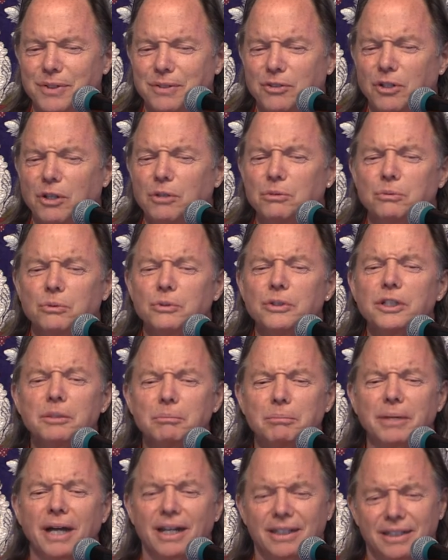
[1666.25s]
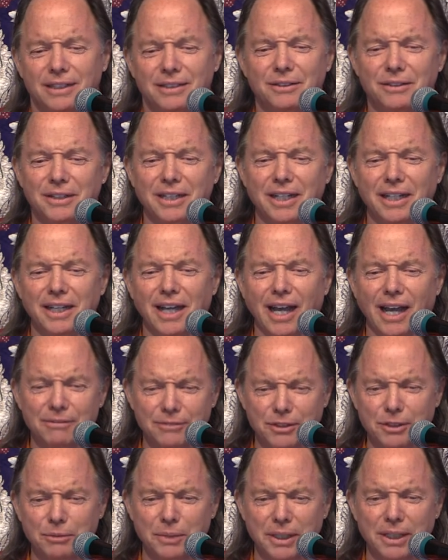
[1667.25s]
Don't worry about it, okay?
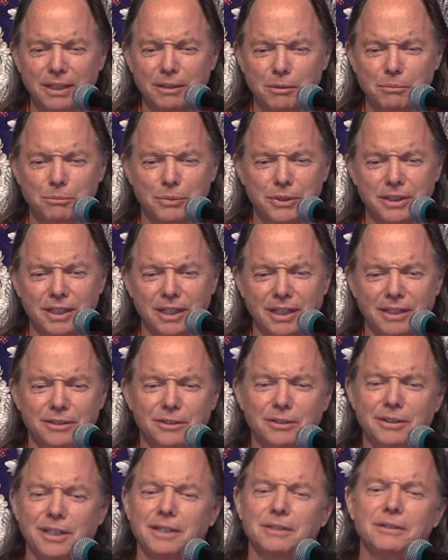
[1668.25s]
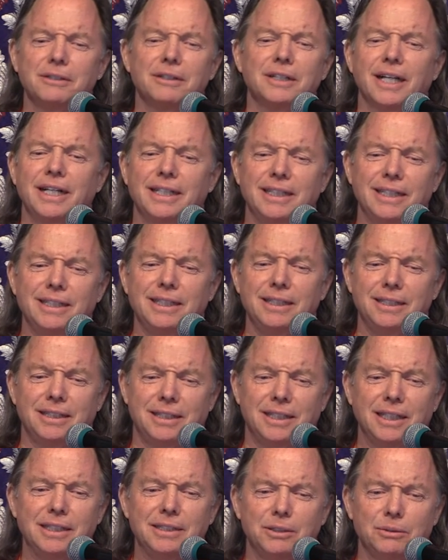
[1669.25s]
After you become a Buddha, you can look like
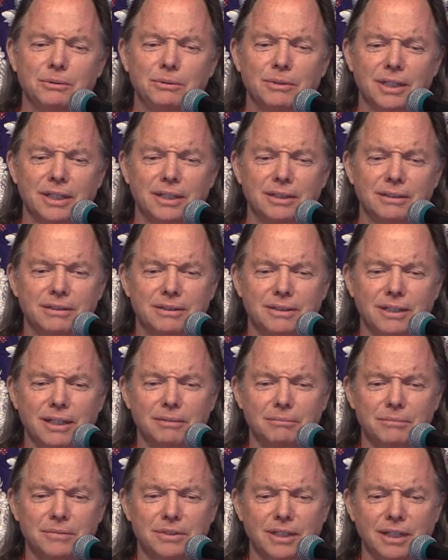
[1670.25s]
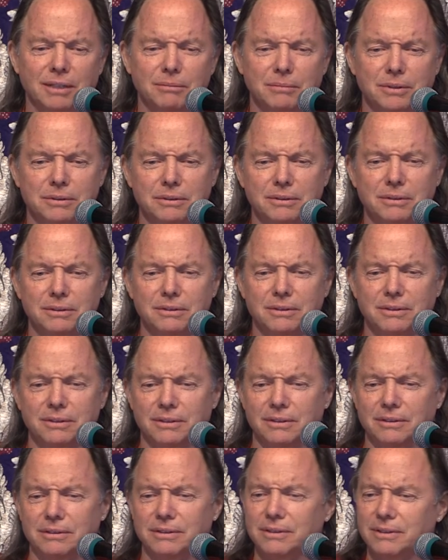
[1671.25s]
anything you want. Tom, Tom Cruise
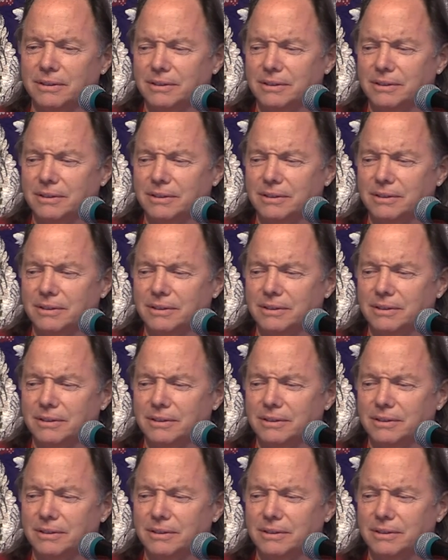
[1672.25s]
or,